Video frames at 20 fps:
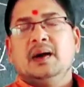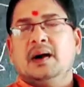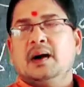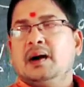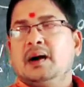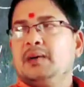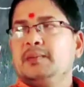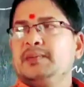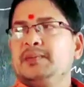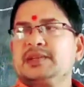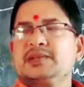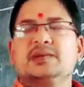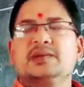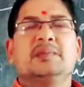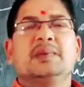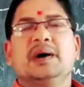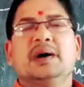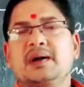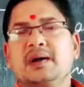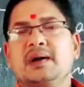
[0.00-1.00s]

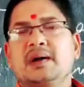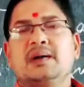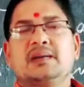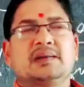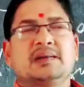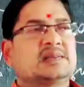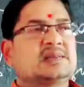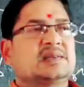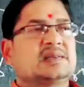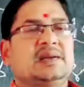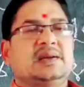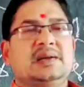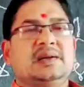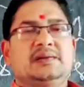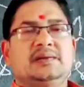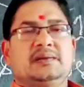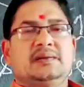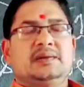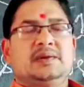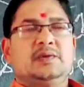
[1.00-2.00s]
Maharana, the
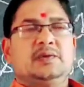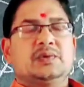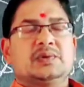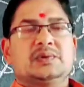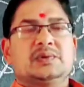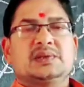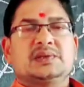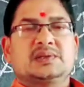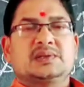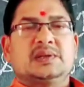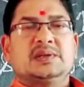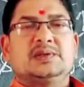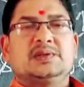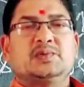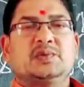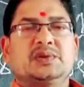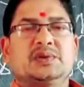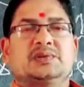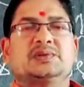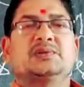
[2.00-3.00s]
stage
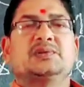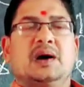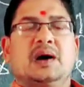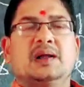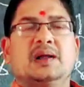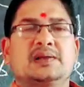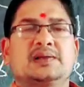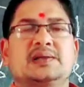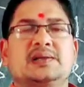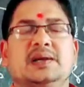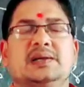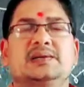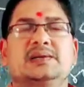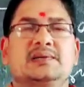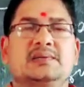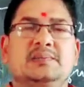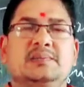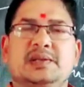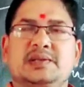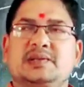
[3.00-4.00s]
was all
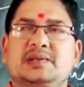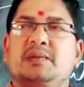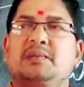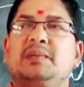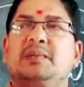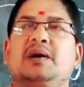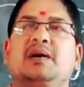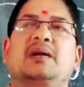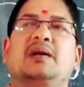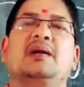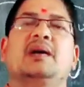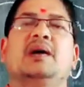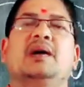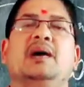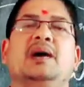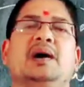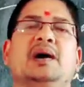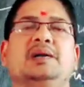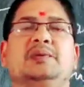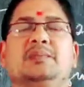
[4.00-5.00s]
set. Mr.
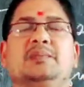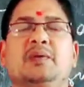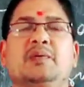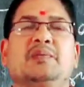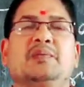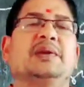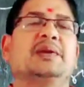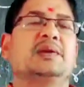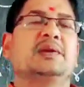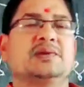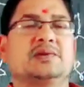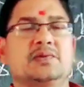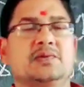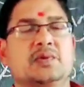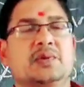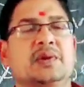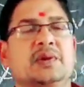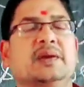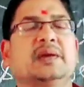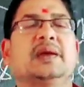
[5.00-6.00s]
Maharana and Babu Veer
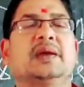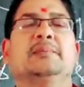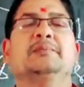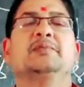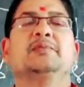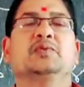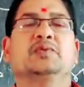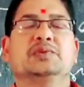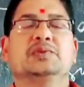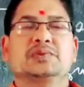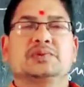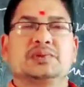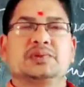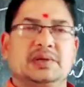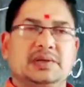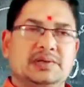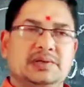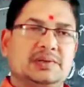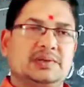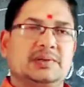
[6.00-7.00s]
Kishore came to the
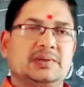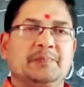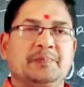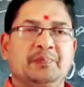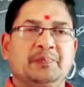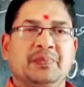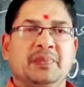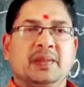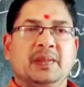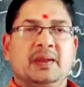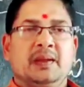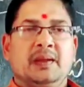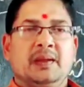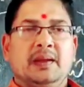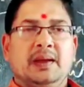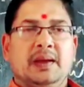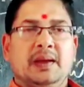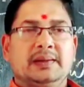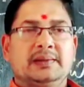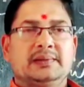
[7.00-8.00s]
stage,
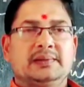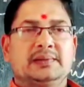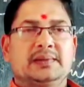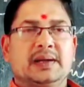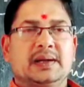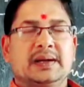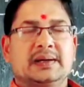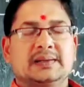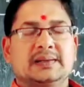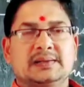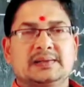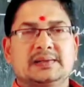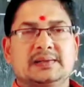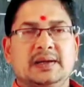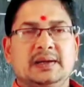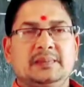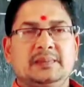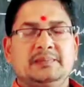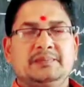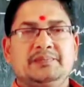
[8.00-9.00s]
And at that
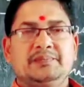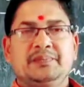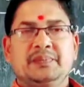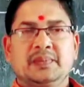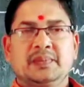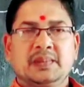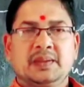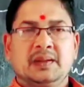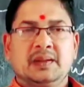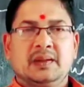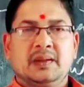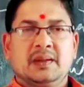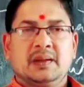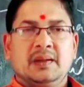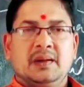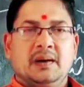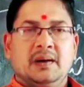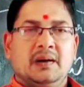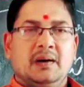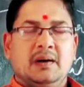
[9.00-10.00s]
time,
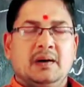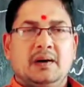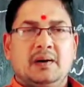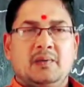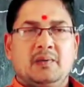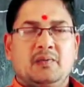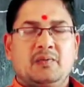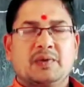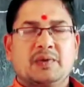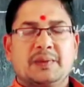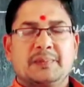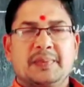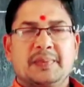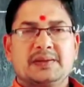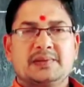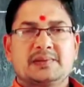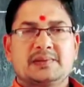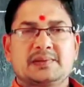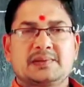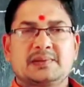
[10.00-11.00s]
what
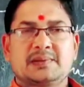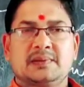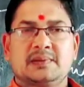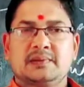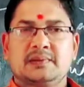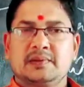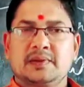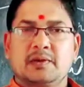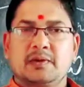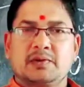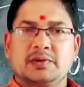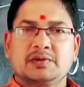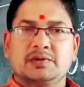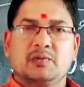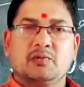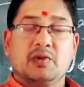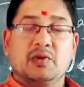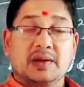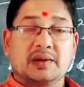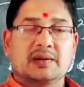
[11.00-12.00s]
happens, there was
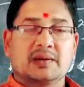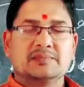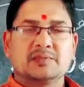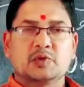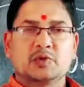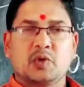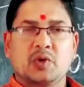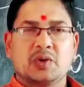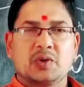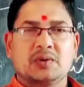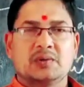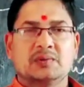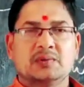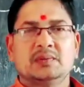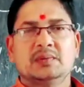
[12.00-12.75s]
the welcome song,